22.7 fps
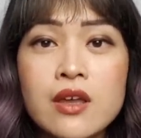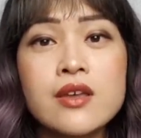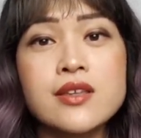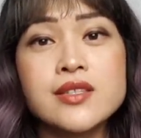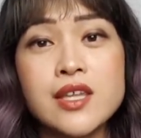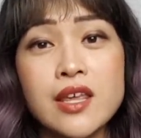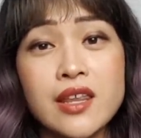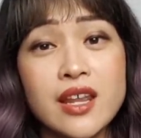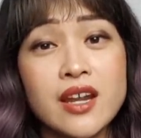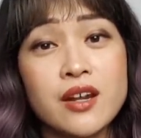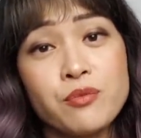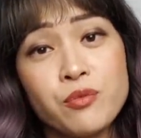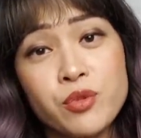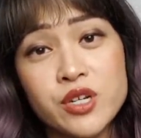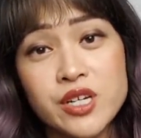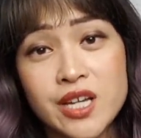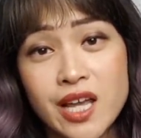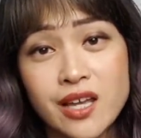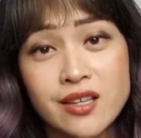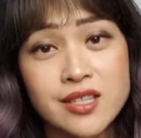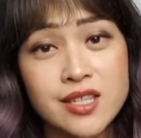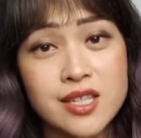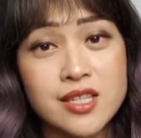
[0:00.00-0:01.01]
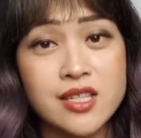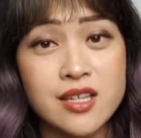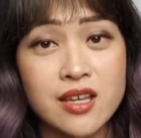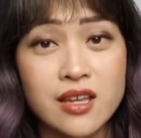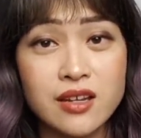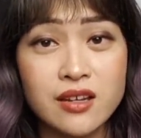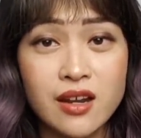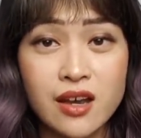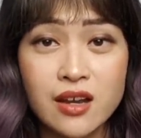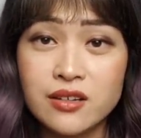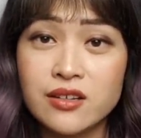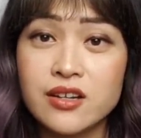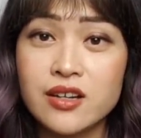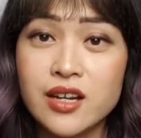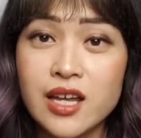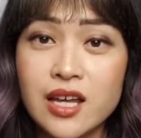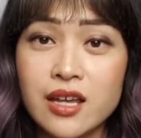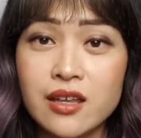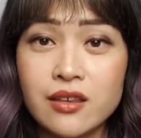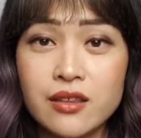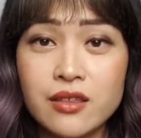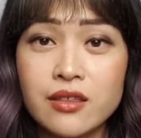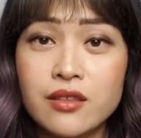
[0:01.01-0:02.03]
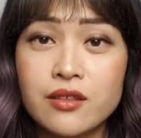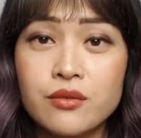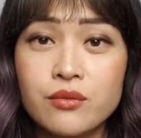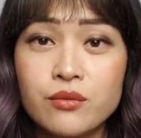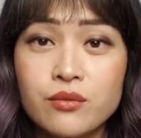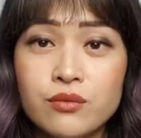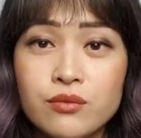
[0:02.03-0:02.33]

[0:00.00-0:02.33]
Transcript: so that it protects the skin underneath.